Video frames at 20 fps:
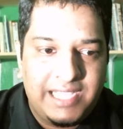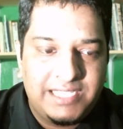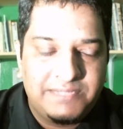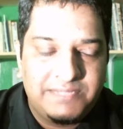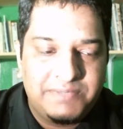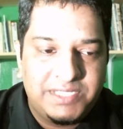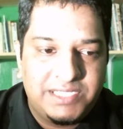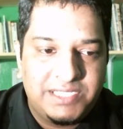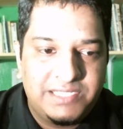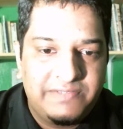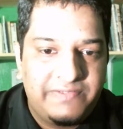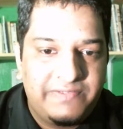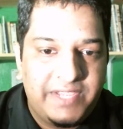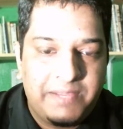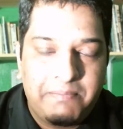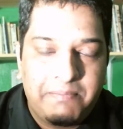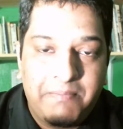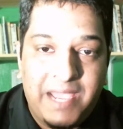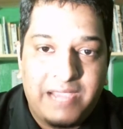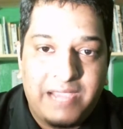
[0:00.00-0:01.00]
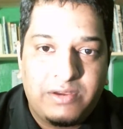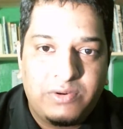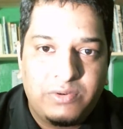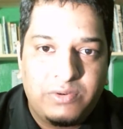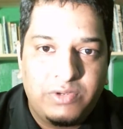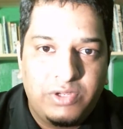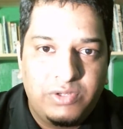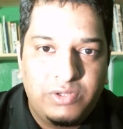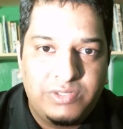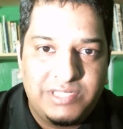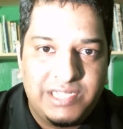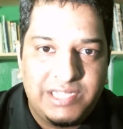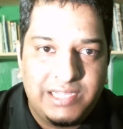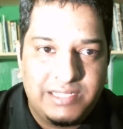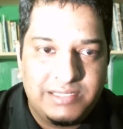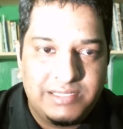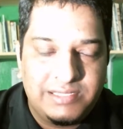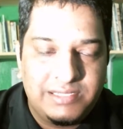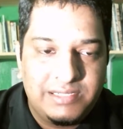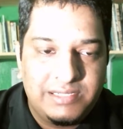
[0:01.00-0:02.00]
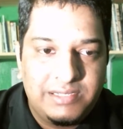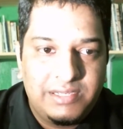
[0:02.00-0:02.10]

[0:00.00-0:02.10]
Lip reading: specific macronutrient